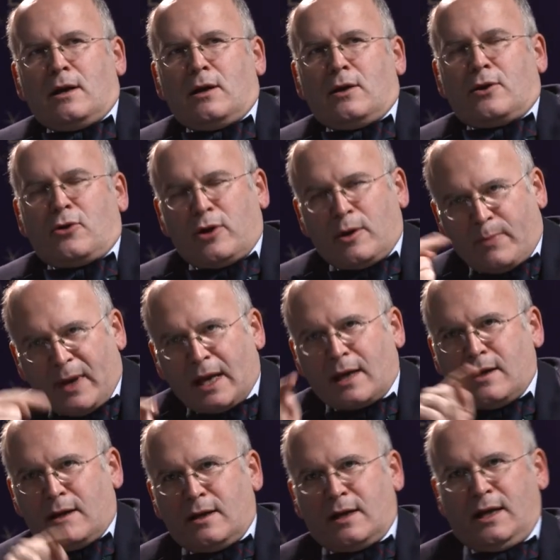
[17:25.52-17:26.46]
Going
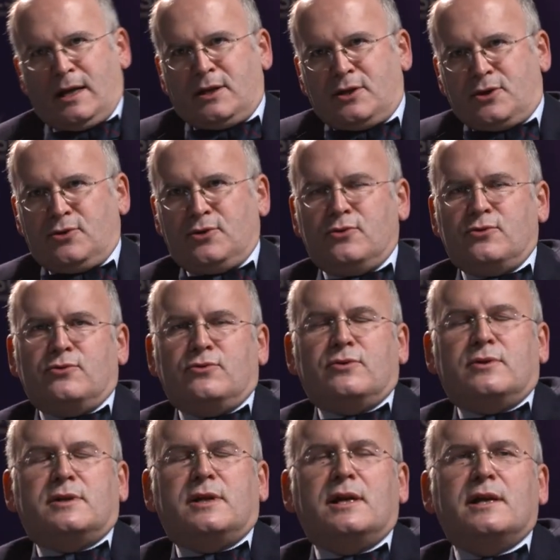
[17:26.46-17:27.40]
back again to your
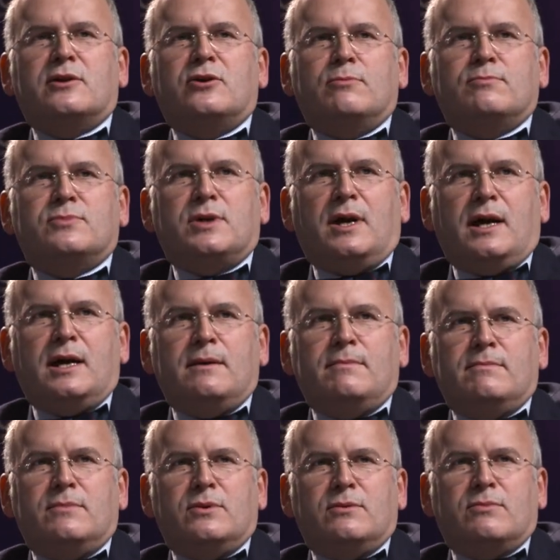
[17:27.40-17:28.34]
Telecom
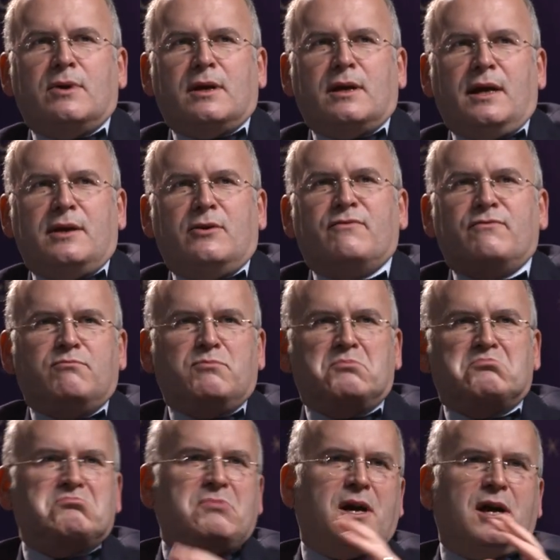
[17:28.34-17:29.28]
time, kind of
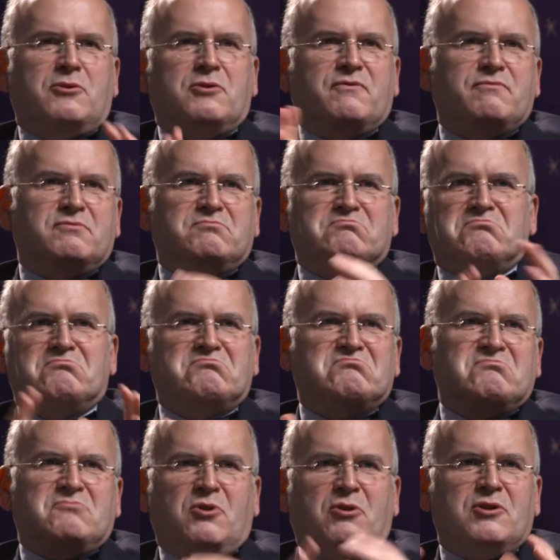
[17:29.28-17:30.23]
out of
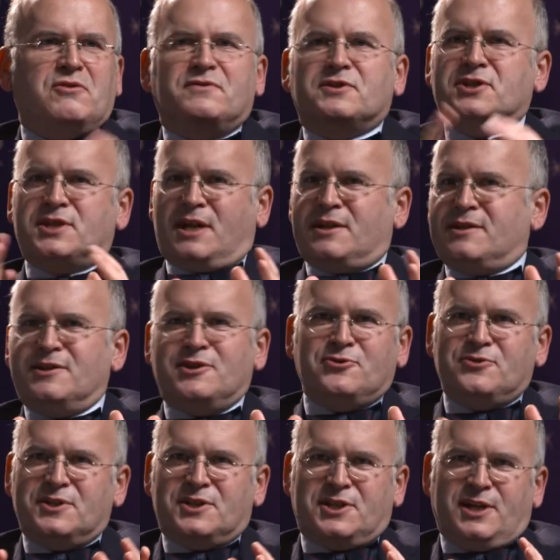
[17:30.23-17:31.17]
all of a sudden you
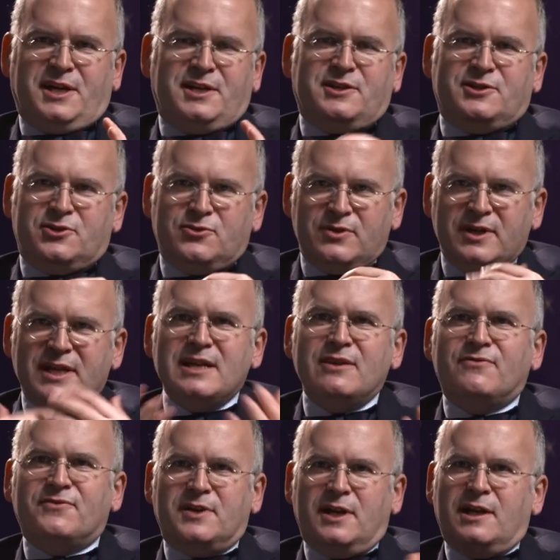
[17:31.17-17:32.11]
decided to
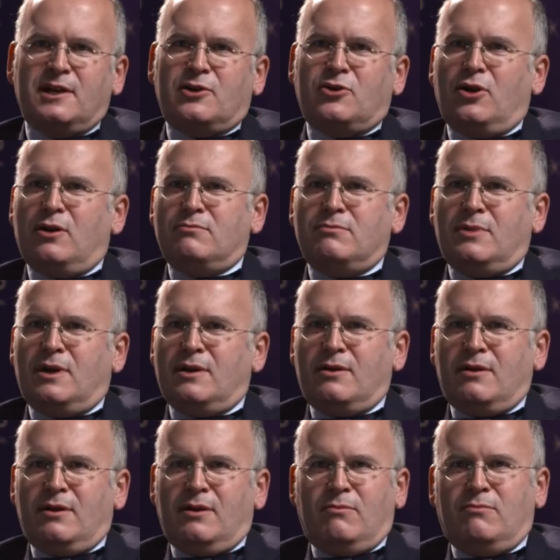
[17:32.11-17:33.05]
leave Telecom
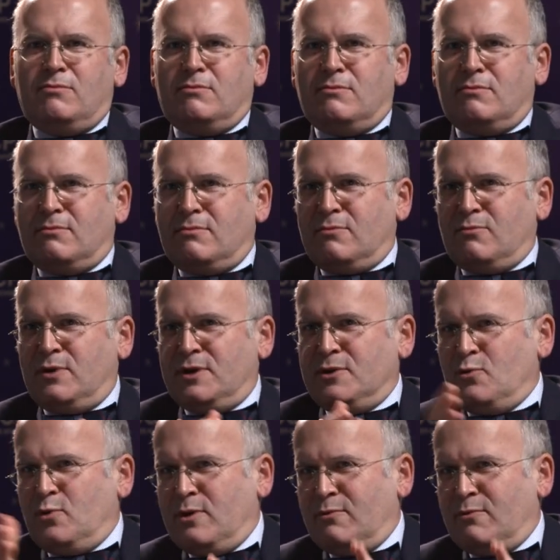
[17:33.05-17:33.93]
when you were...